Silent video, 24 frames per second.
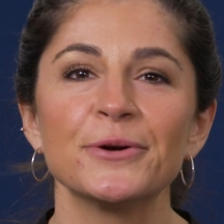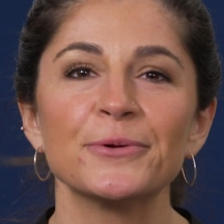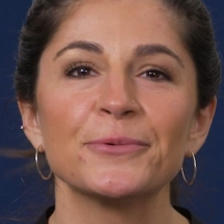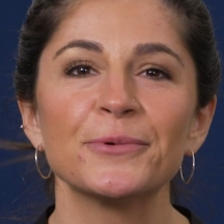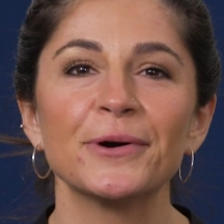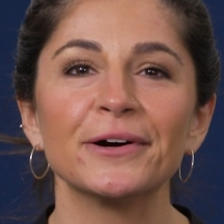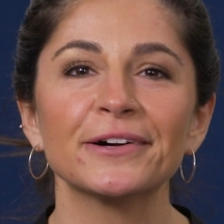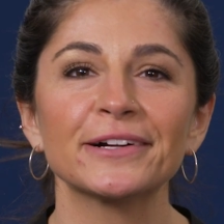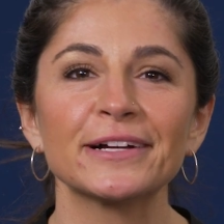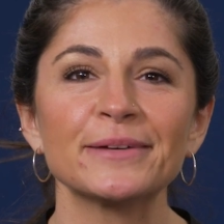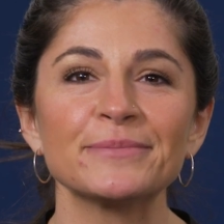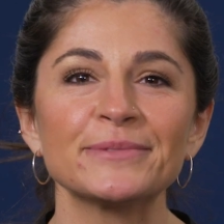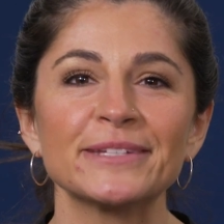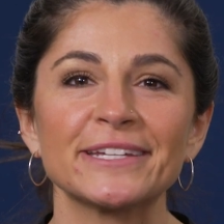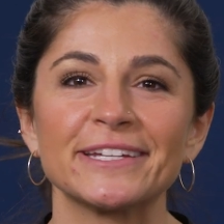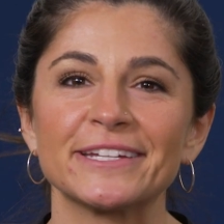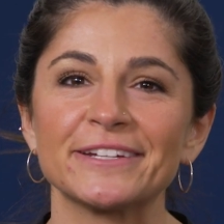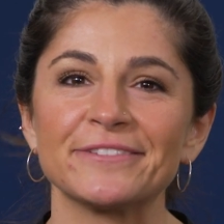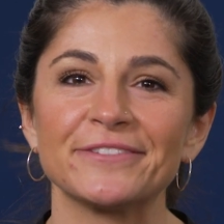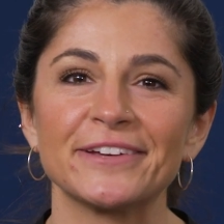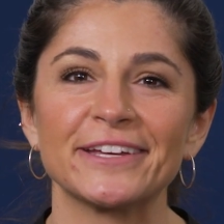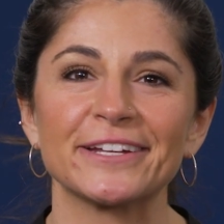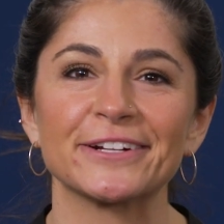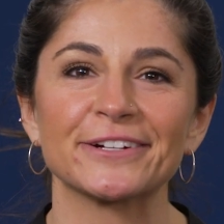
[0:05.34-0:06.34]
Welcome to
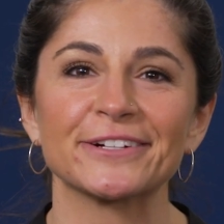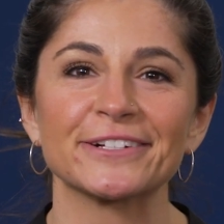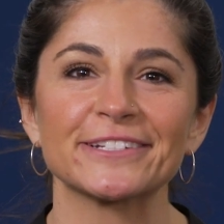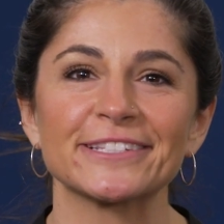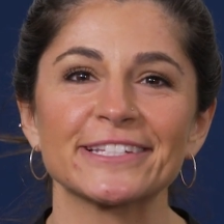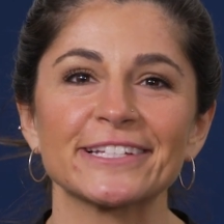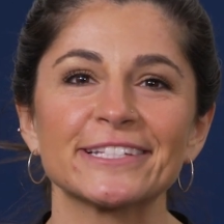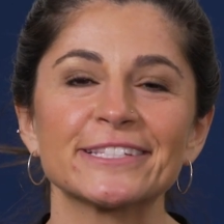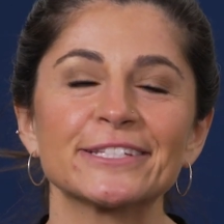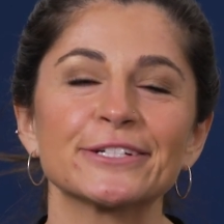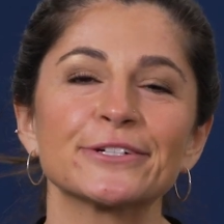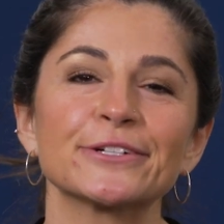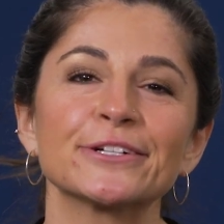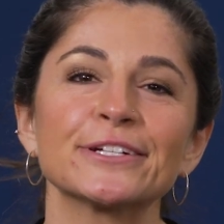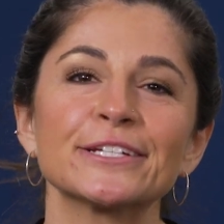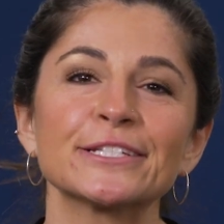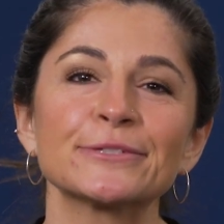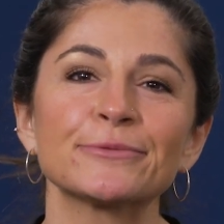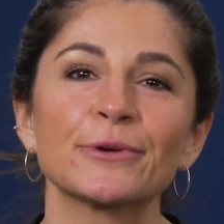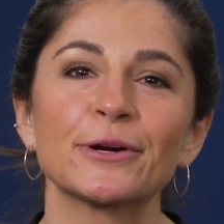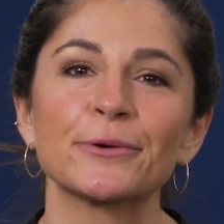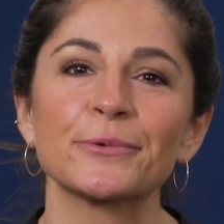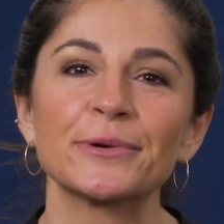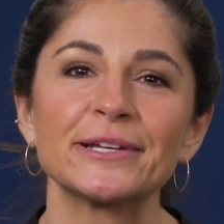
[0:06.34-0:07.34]
INOvators, a series
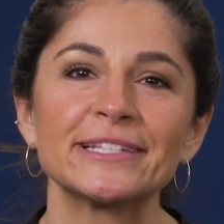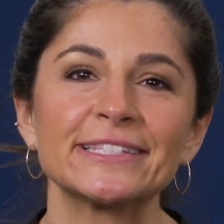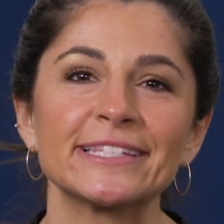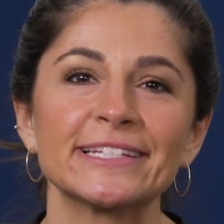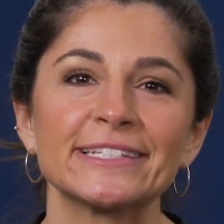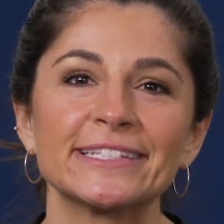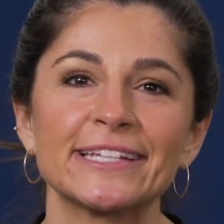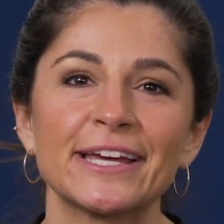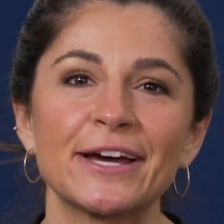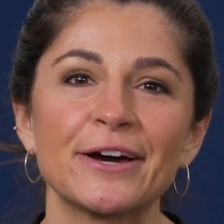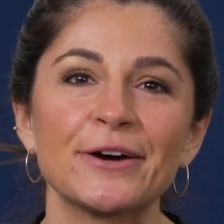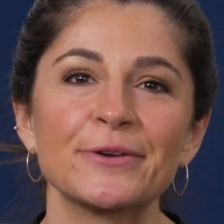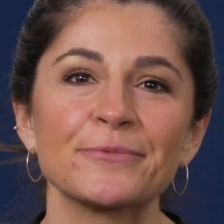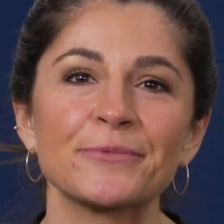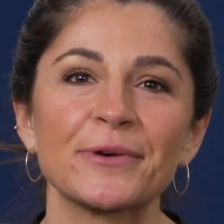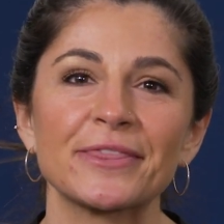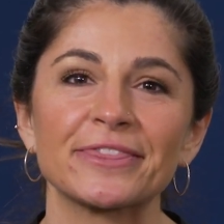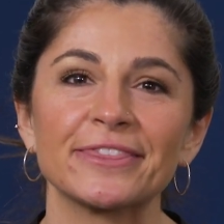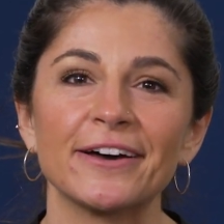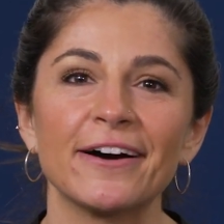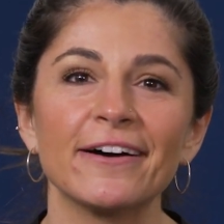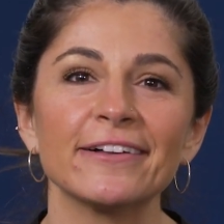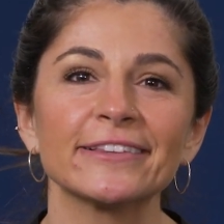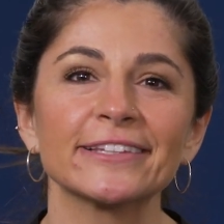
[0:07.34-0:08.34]
where we sit down with
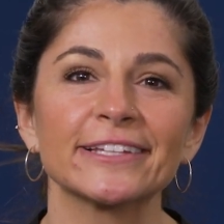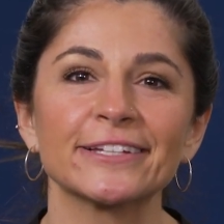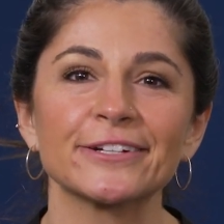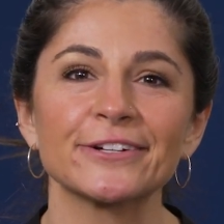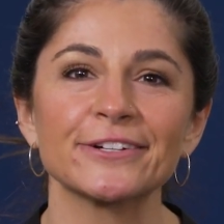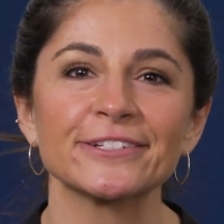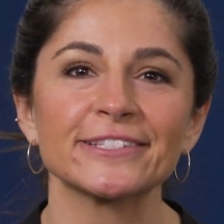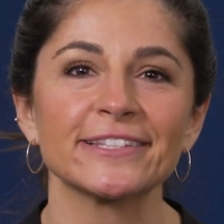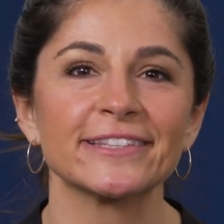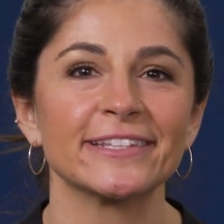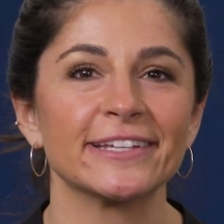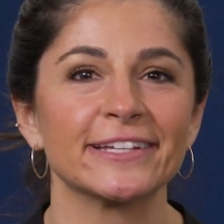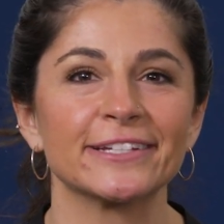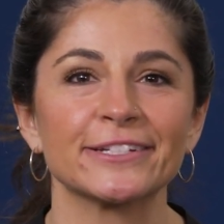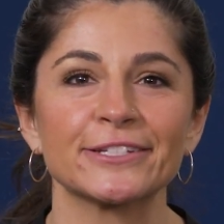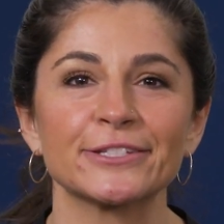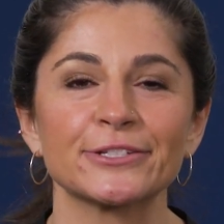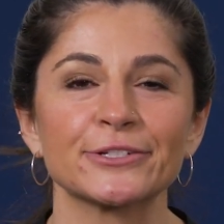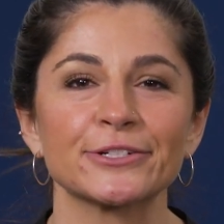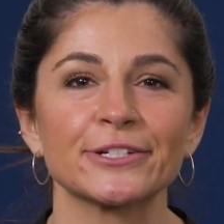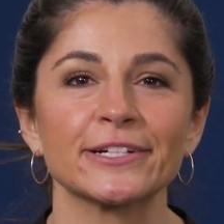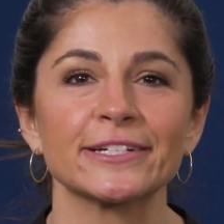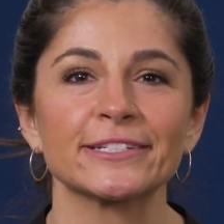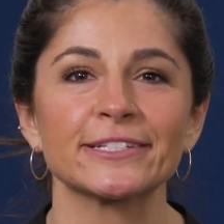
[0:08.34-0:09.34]
thought leaders in the
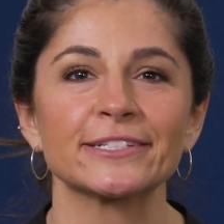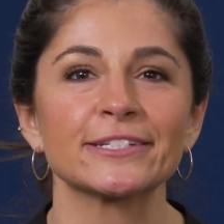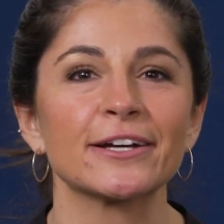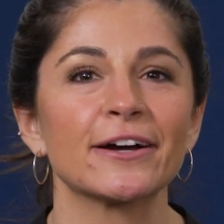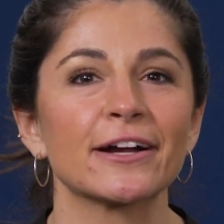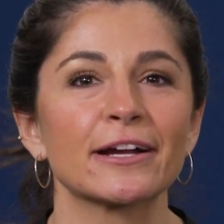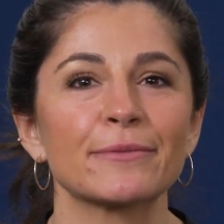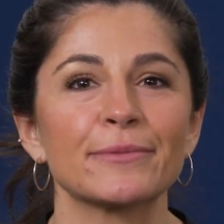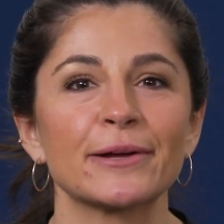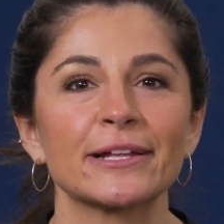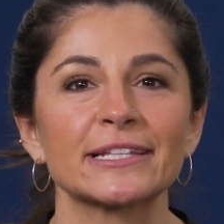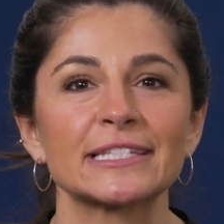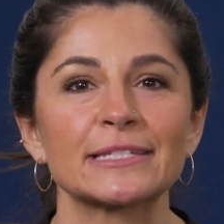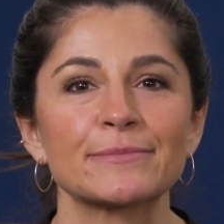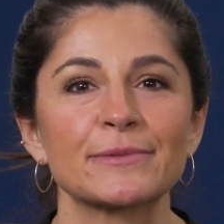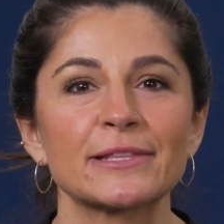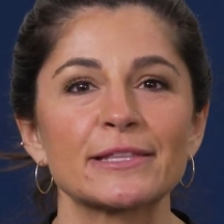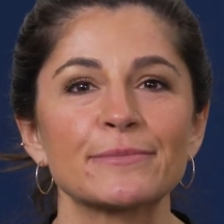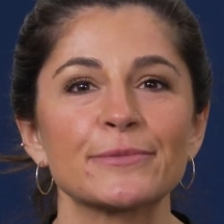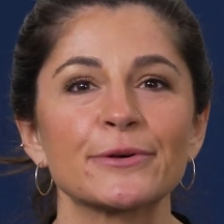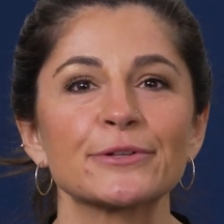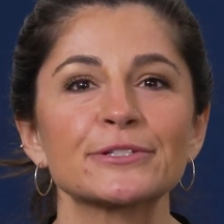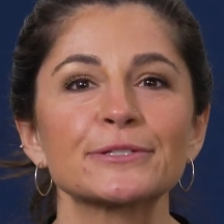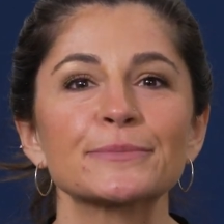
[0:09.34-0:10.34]
industry to talk about some of the
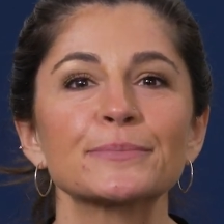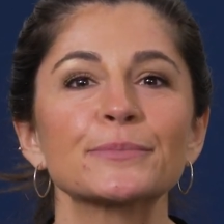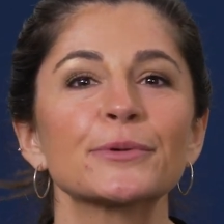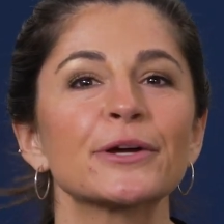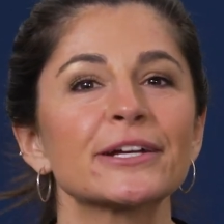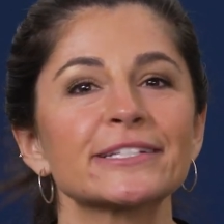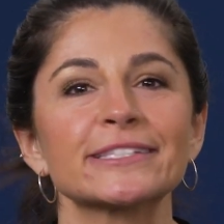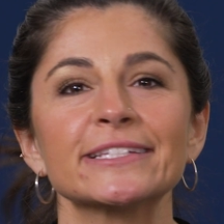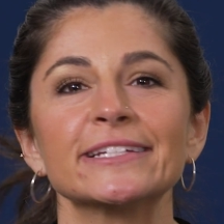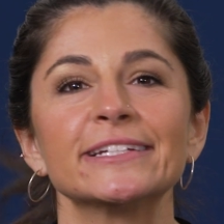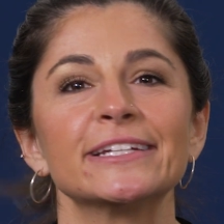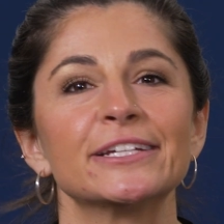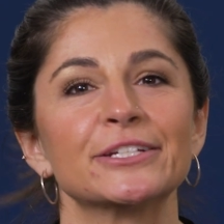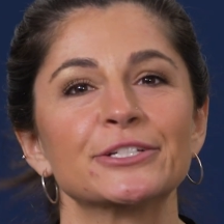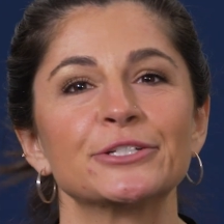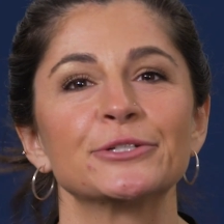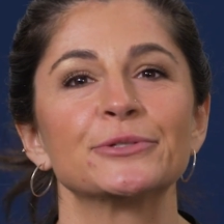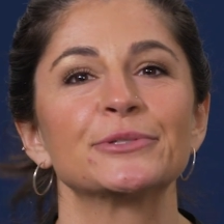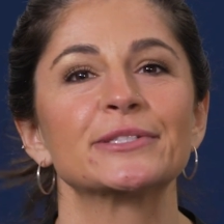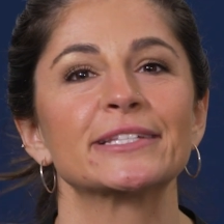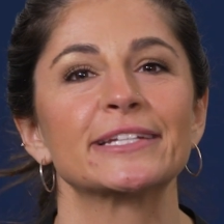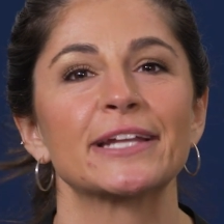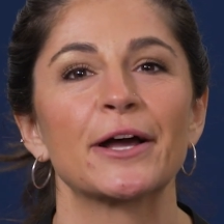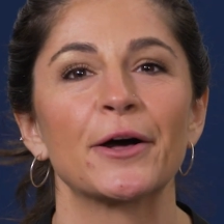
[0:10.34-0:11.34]
most pressing
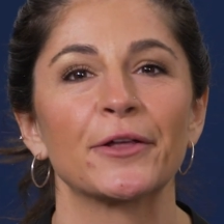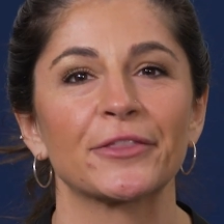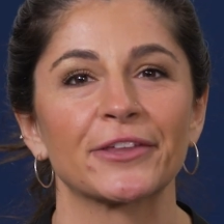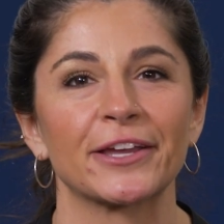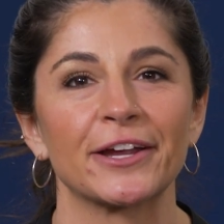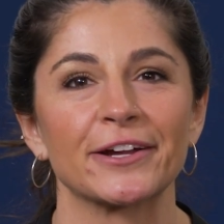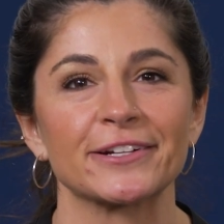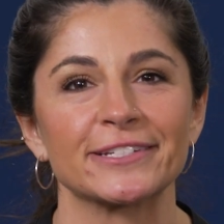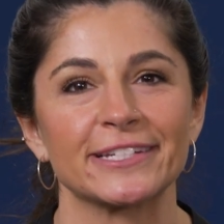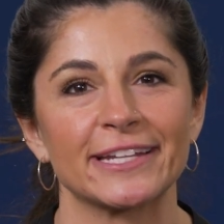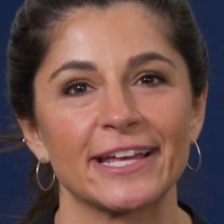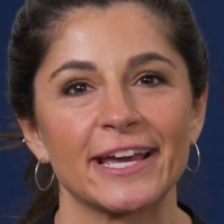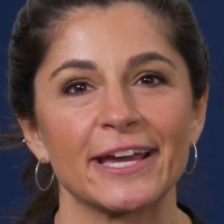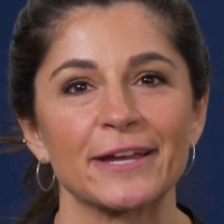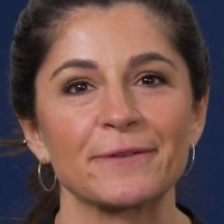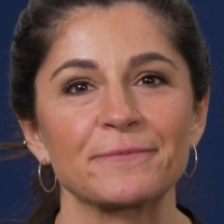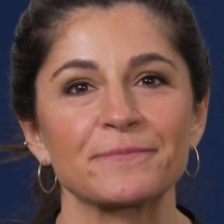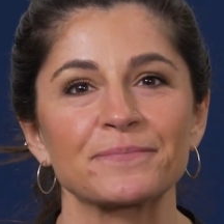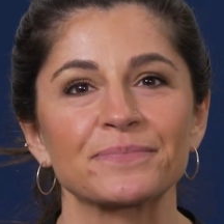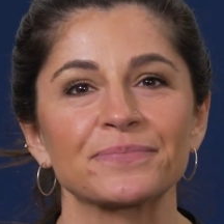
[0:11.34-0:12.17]
issues in healthcare today.